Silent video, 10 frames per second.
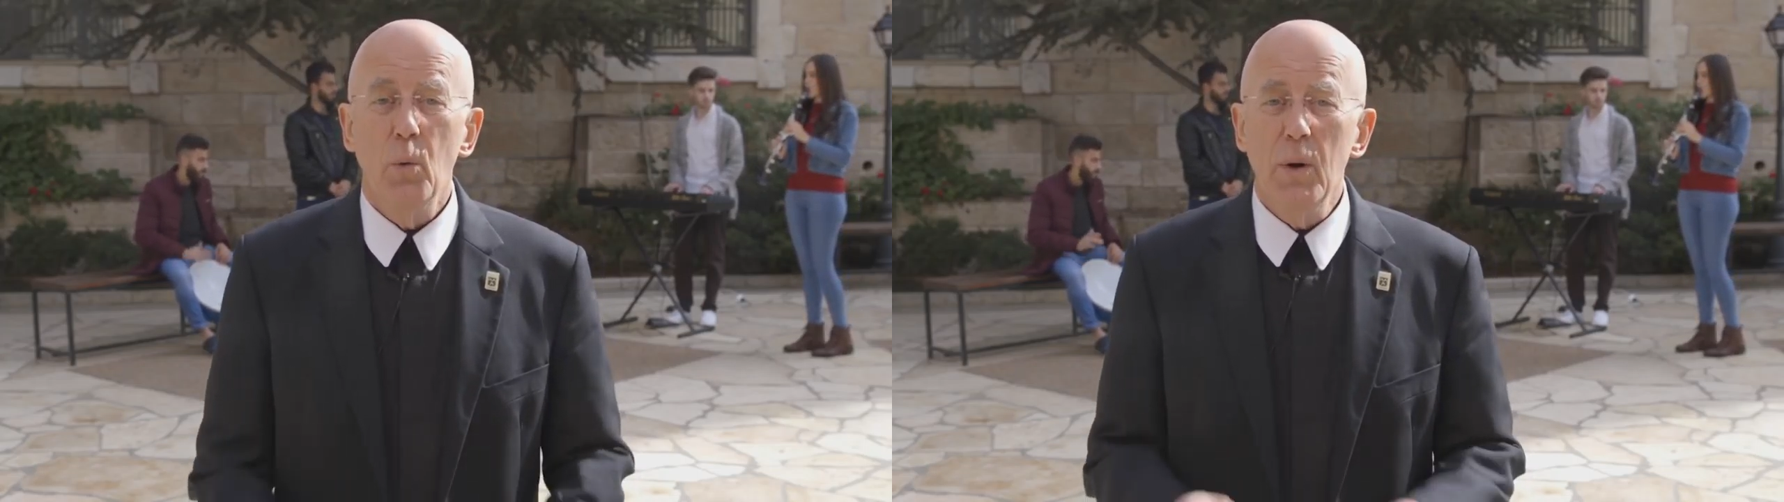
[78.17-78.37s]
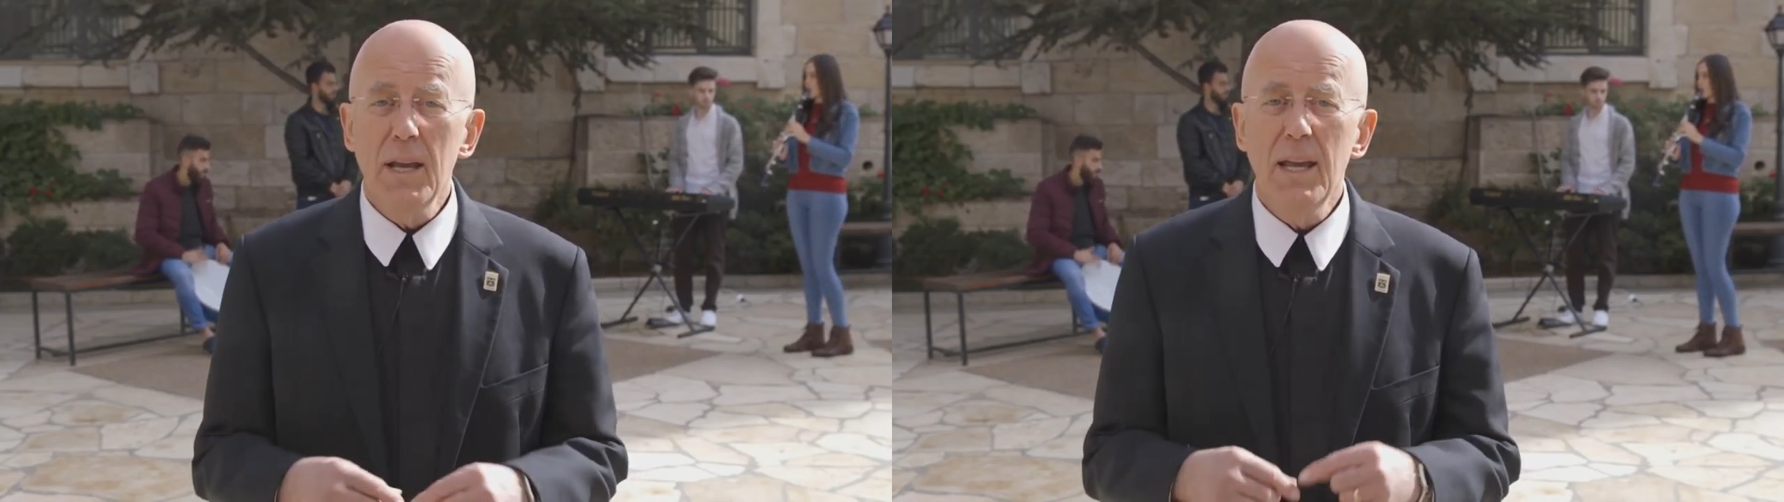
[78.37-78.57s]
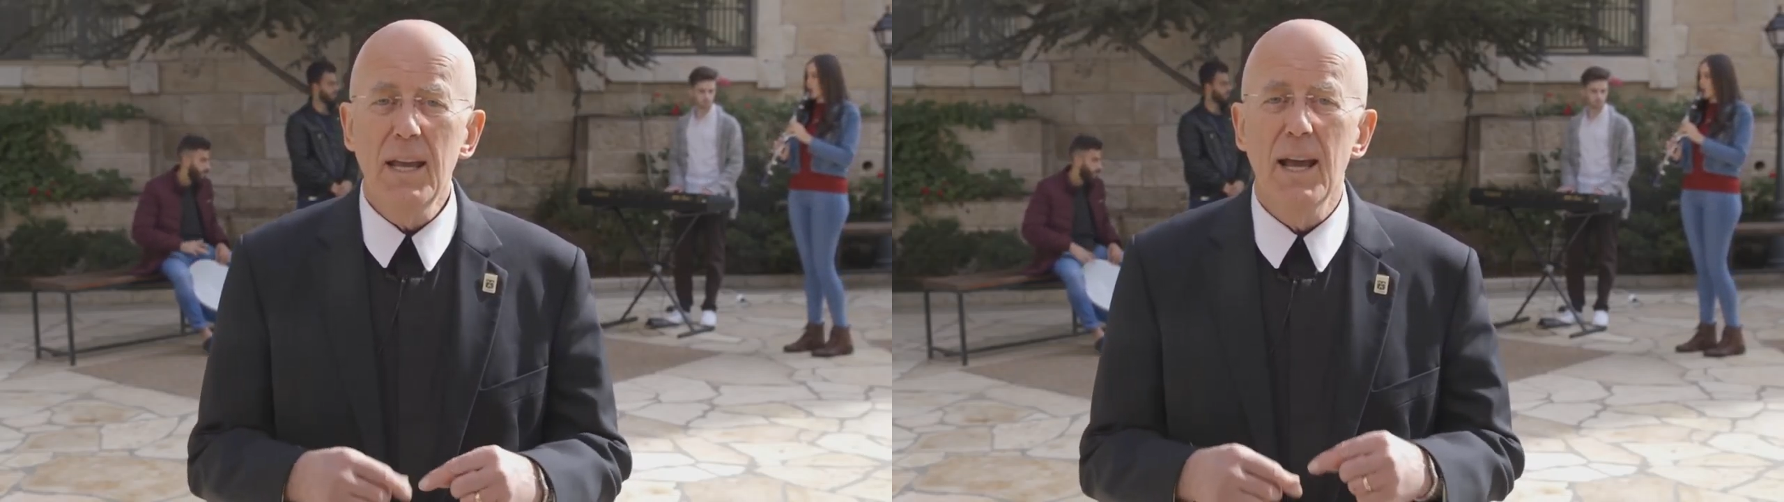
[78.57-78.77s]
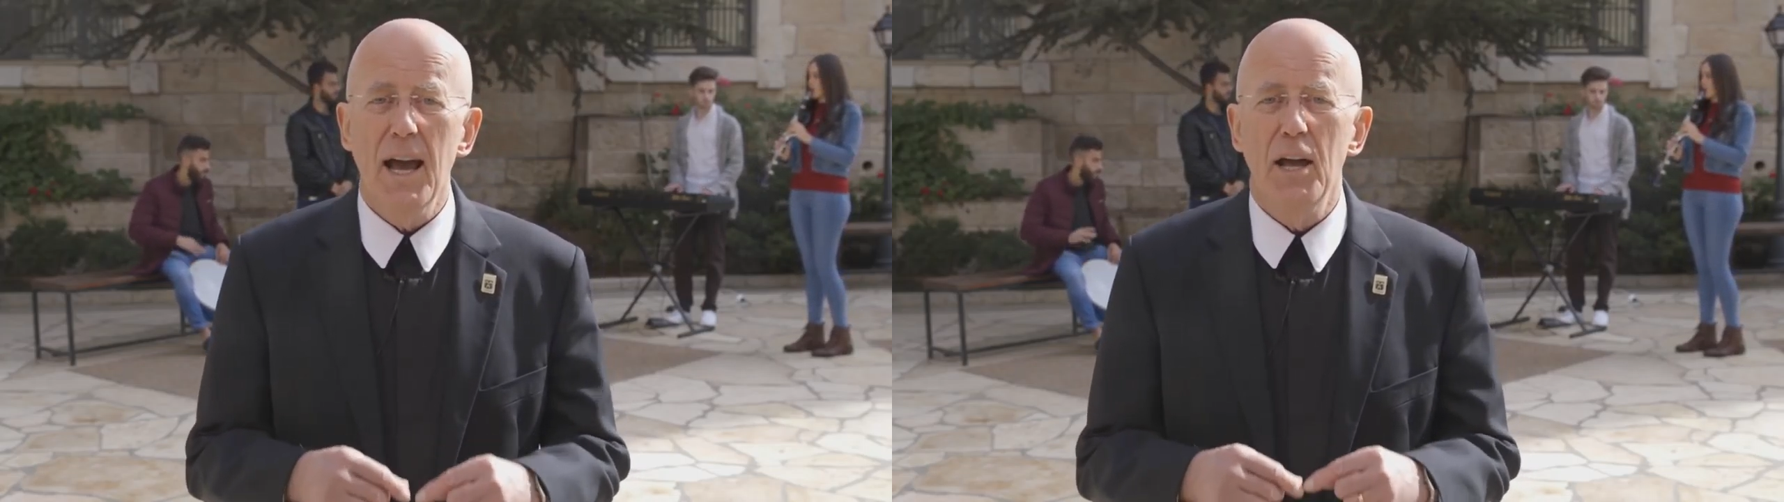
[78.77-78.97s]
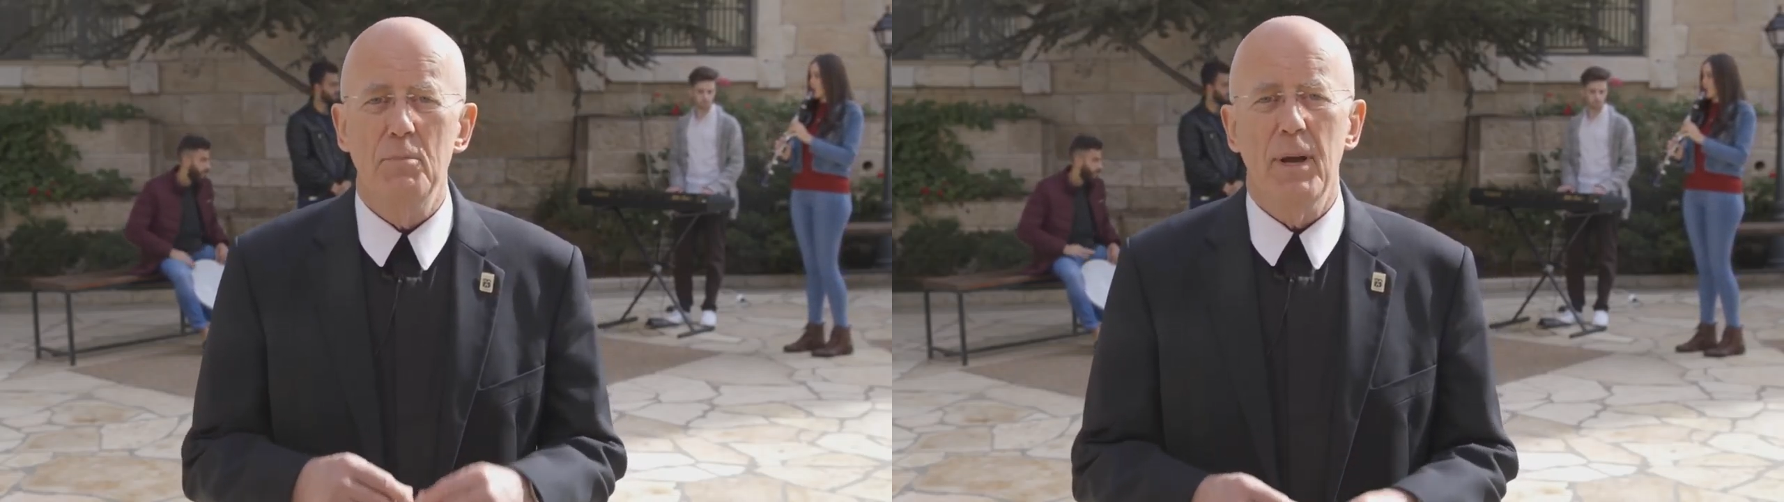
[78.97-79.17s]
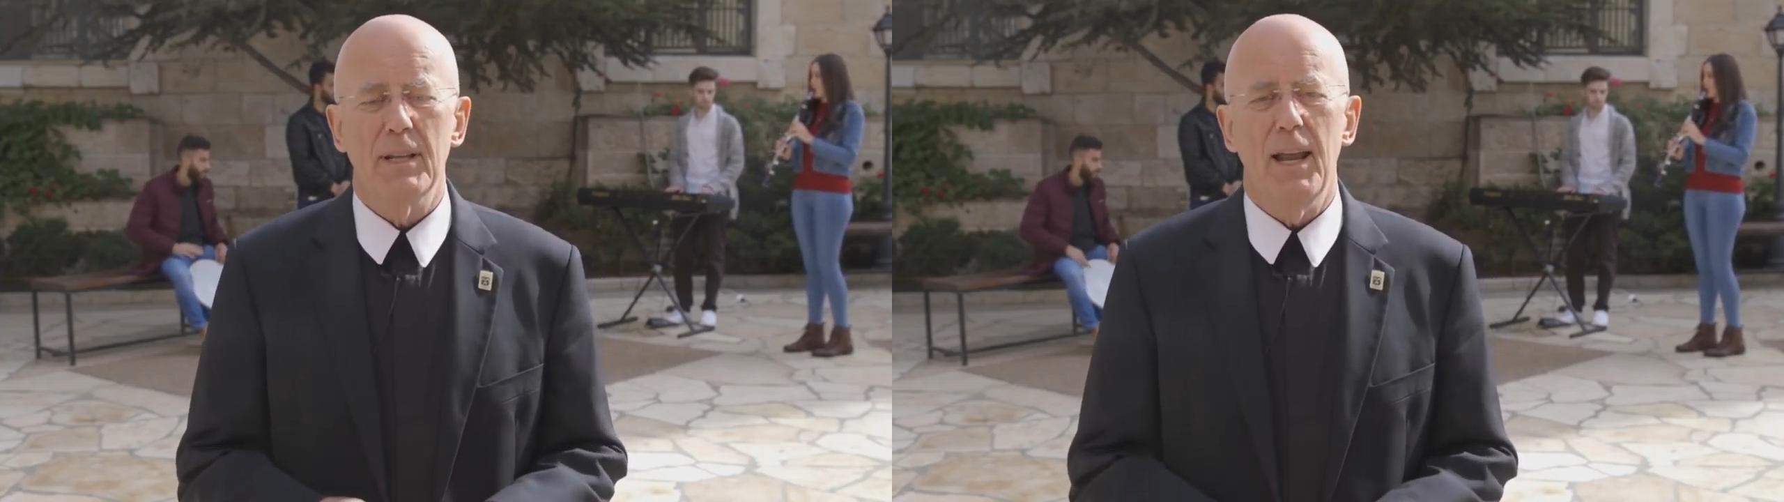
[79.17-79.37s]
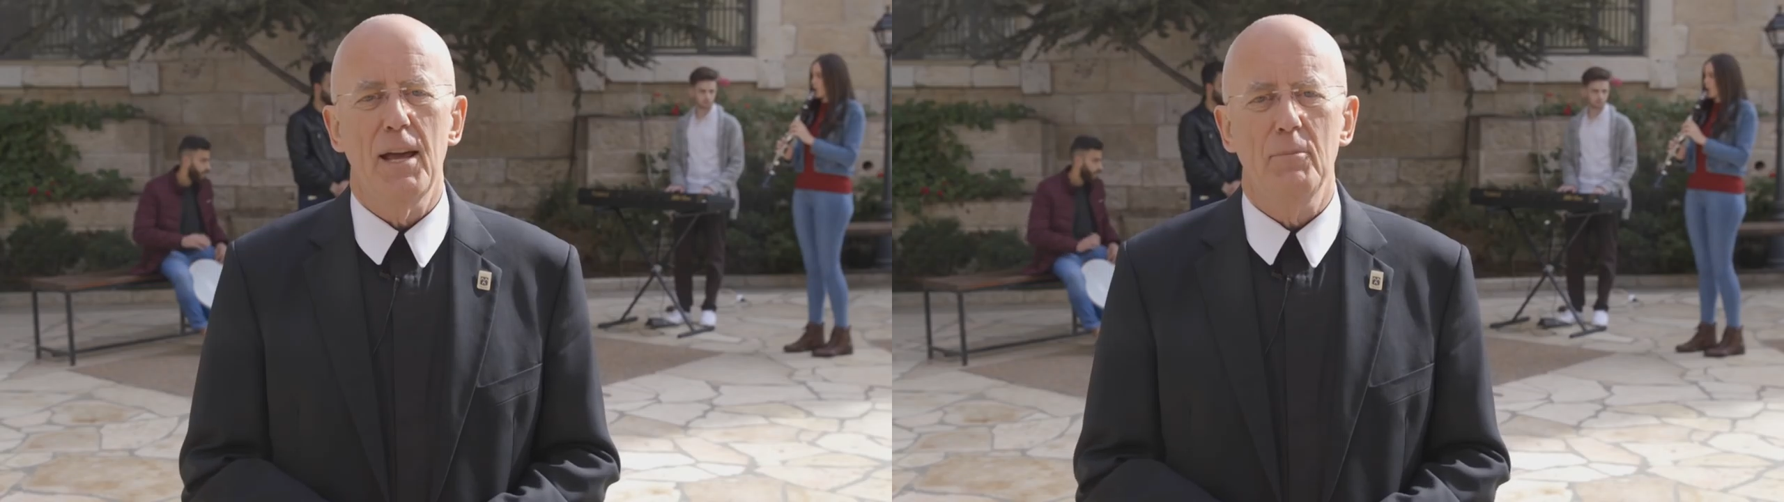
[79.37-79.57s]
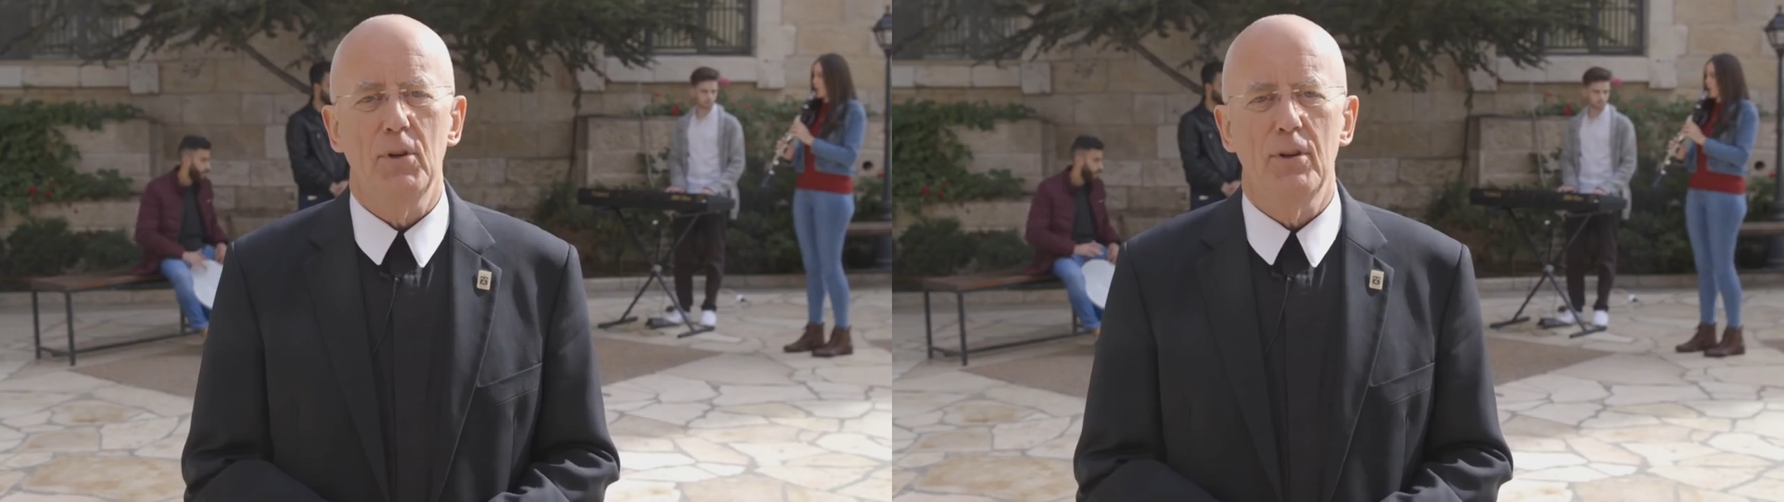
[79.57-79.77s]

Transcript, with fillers: We here at Bethlehem